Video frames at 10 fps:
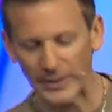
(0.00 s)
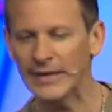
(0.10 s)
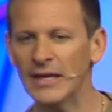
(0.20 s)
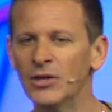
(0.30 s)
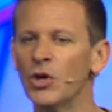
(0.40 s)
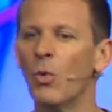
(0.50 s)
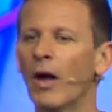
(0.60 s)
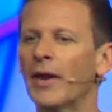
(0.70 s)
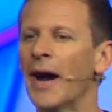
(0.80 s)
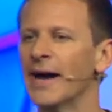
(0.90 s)
he didn't do
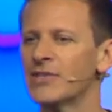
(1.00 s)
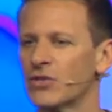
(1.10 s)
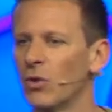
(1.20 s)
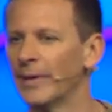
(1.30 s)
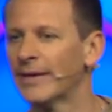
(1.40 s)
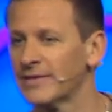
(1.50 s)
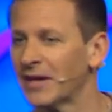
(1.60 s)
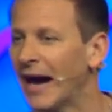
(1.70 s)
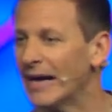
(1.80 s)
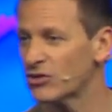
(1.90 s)
well in high school because in
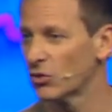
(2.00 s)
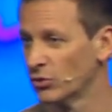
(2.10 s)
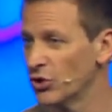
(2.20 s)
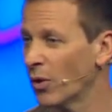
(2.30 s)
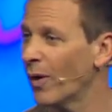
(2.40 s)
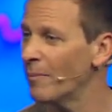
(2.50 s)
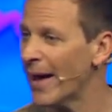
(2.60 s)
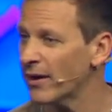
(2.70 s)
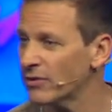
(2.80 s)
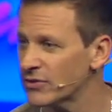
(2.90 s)
high school, you know what
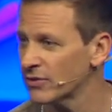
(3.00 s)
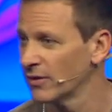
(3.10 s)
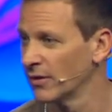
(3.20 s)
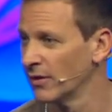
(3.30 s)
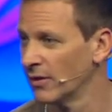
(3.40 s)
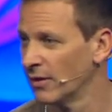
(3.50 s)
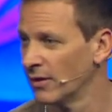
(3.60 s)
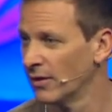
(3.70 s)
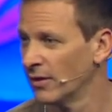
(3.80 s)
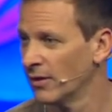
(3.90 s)
matters?
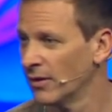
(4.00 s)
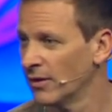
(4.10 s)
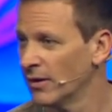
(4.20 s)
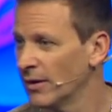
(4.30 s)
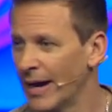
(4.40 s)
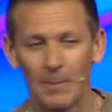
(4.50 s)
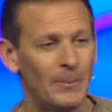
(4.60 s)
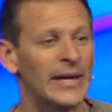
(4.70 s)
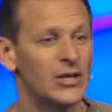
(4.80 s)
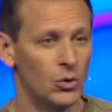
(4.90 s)
How
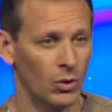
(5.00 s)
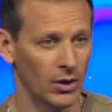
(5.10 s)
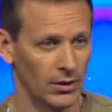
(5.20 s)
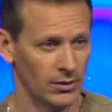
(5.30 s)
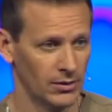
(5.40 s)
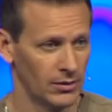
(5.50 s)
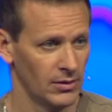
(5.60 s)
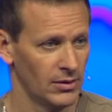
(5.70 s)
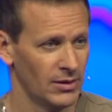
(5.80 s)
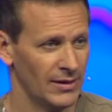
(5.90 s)
big you are
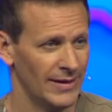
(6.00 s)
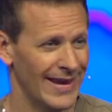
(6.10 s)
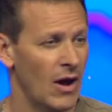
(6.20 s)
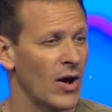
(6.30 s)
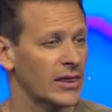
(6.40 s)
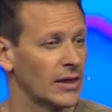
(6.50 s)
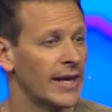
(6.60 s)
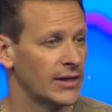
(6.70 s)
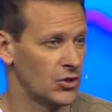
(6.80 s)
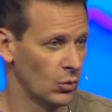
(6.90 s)
and how
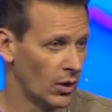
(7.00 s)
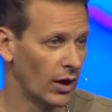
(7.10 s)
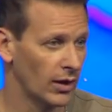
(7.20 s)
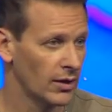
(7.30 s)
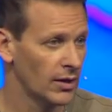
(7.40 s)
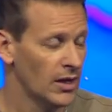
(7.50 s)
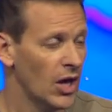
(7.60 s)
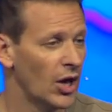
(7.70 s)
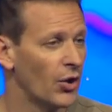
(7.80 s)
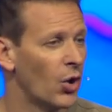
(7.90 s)
athletic you are.
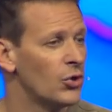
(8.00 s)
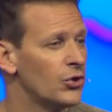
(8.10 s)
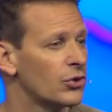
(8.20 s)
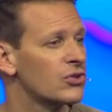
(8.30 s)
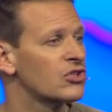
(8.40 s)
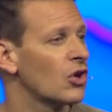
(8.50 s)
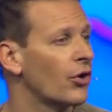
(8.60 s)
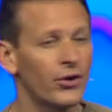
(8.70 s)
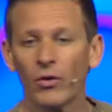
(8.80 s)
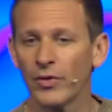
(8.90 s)
And, oh, you're a
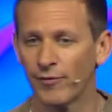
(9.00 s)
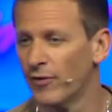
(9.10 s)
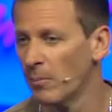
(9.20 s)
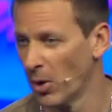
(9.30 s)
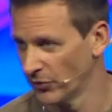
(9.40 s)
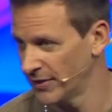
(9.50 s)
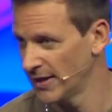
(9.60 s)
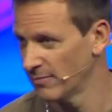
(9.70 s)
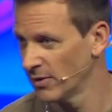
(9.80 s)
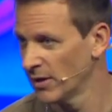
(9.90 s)
starter on the football
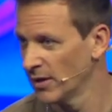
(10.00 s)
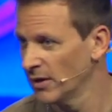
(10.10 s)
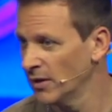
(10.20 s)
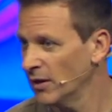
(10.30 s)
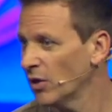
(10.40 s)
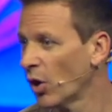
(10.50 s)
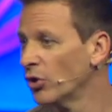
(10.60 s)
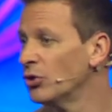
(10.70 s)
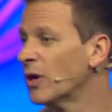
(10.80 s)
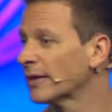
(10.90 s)
team. And, oh,
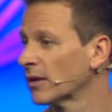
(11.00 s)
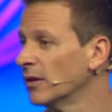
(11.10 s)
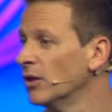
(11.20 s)
you get the